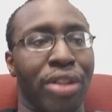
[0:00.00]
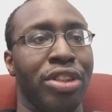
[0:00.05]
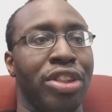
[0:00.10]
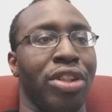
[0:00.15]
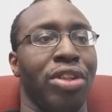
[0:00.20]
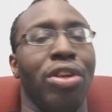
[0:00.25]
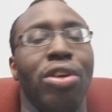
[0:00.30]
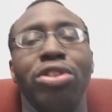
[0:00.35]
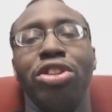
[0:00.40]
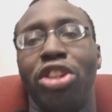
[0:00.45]

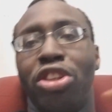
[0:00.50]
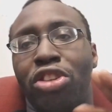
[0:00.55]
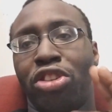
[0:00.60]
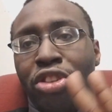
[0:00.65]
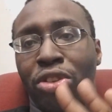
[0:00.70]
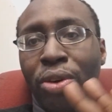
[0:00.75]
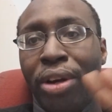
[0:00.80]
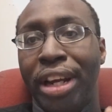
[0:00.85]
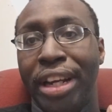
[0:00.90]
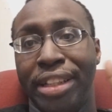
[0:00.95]
So those are your
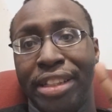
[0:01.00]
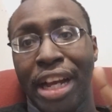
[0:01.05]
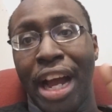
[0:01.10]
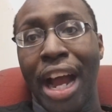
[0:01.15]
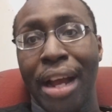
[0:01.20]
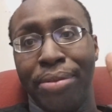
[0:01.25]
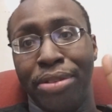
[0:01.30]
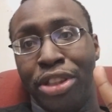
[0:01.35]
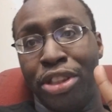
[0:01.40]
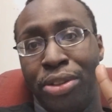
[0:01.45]
three
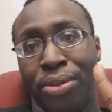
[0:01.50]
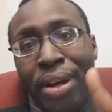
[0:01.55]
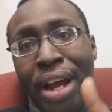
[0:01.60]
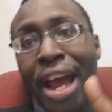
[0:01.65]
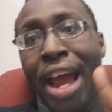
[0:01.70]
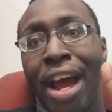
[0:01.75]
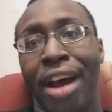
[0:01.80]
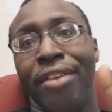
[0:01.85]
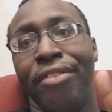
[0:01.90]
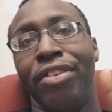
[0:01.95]
types that you
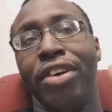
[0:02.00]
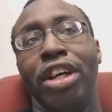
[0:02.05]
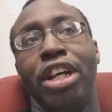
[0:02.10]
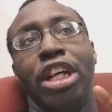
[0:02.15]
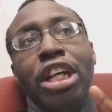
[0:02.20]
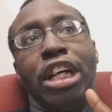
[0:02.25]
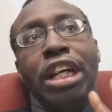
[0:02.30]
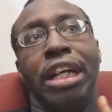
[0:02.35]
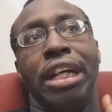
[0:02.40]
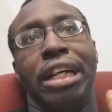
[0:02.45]
have
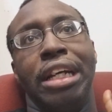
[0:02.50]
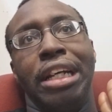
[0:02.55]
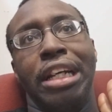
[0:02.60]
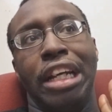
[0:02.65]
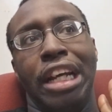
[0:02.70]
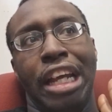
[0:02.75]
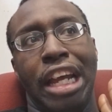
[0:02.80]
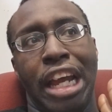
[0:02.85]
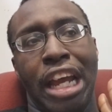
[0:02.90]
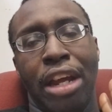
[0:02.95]

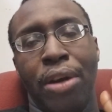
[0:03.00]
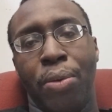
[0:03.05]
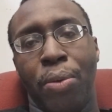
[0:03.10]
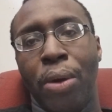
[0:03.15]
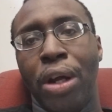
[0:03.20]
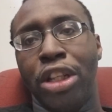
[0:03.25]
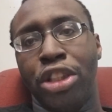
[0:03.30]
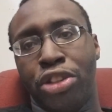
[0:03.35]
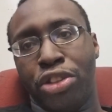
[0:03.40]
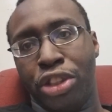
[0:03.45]
in
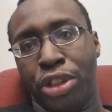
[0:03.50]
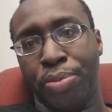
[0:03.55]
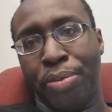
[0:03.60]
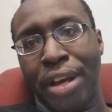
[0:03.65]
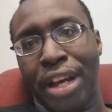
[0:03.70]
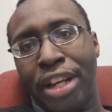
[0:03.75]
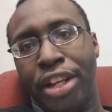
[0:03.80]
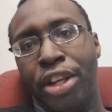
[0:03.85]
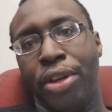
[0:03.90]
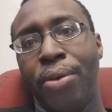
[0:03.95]
retrospect.